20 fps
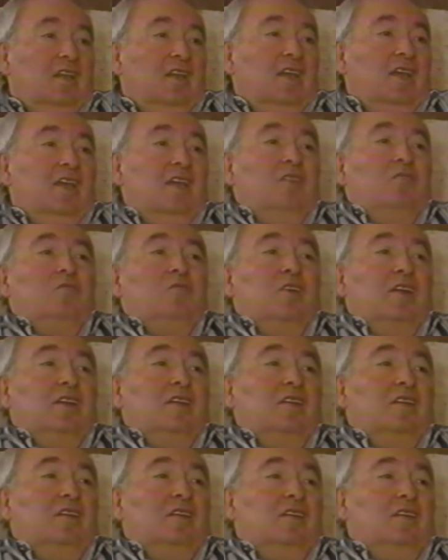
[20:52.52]
And when
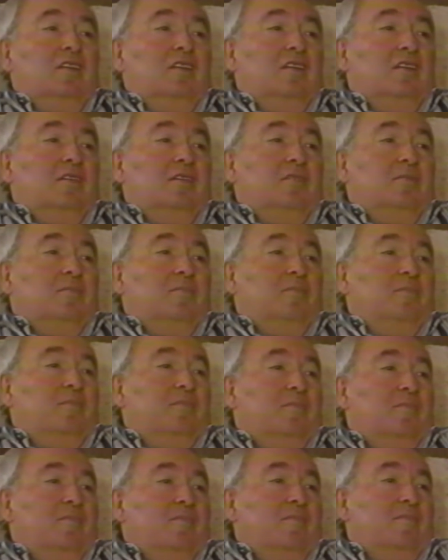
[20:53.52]
they,
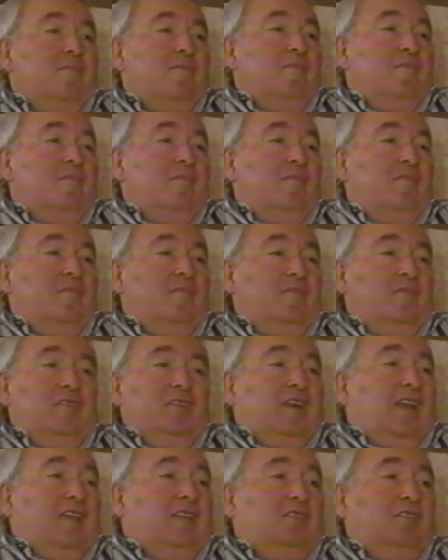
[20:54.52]

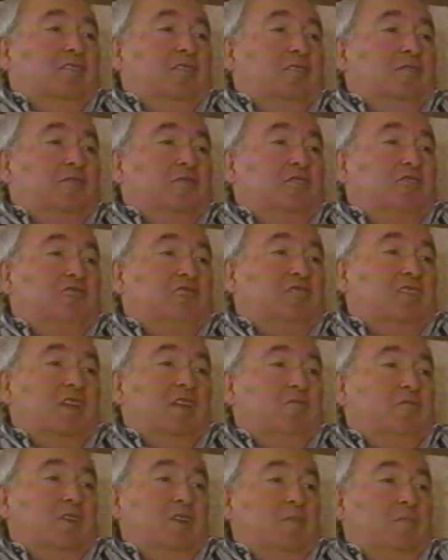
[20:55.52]
right on the first day
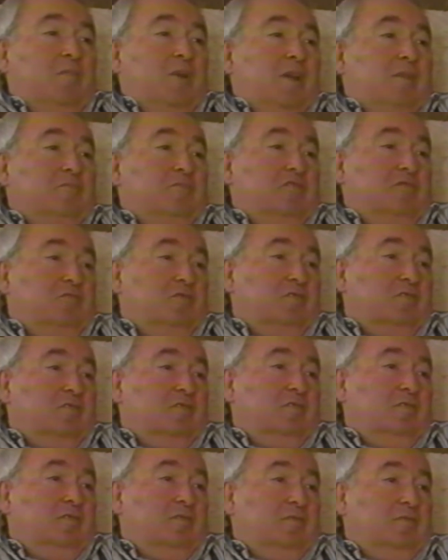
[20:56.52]
when the bombs
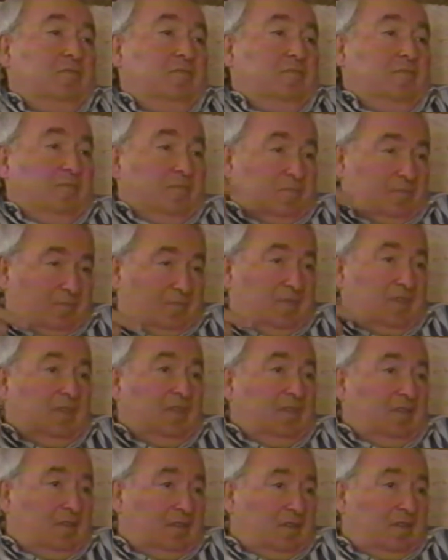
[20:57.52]
were
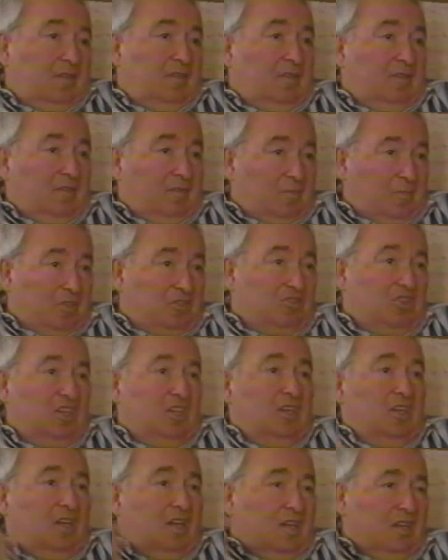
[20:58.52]
and
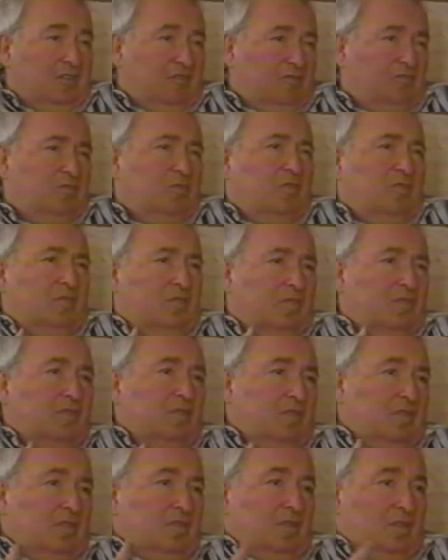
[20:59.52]
machine guns were
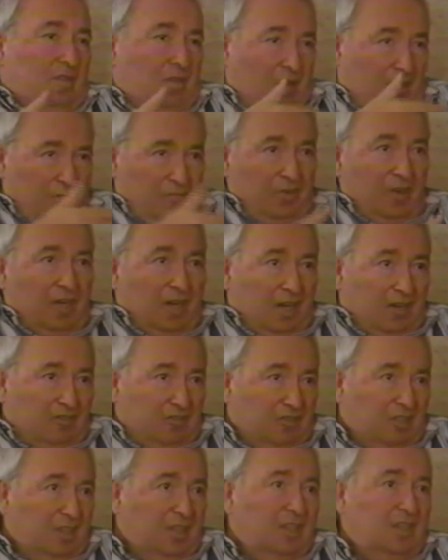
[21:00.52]
over our
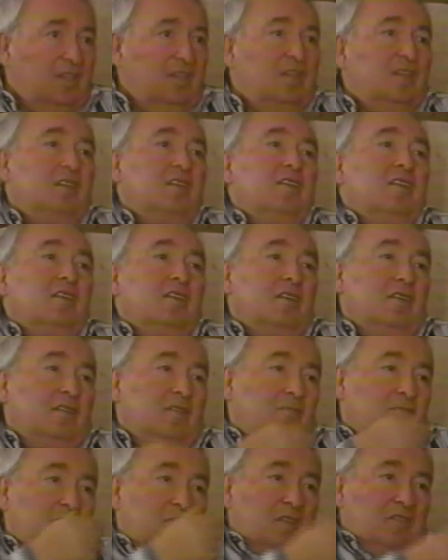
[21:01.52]
city,
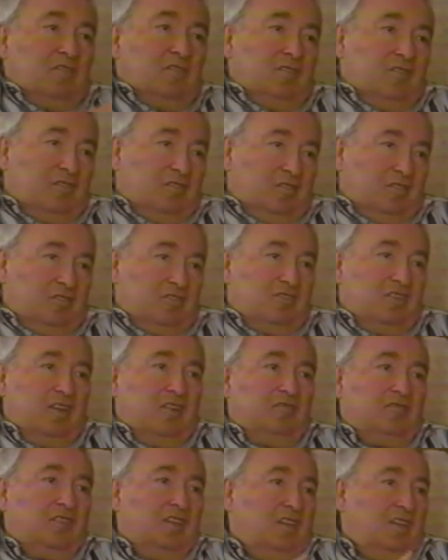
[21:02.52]
Mrs.
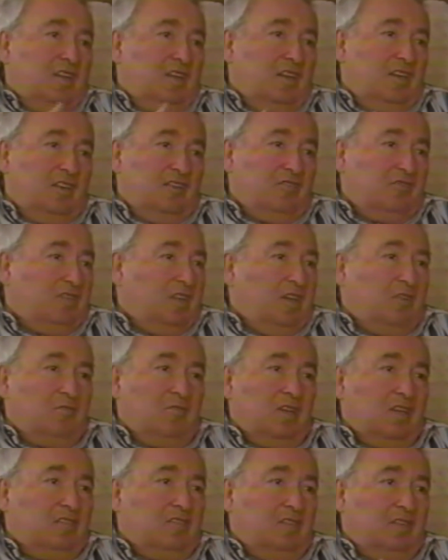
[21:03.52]
Dulchevsky and her son
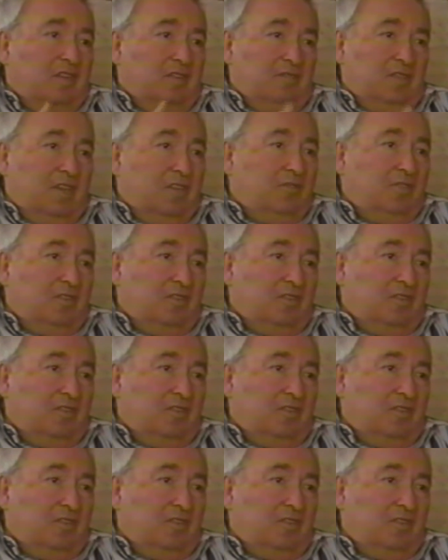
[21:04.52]
Waclaw never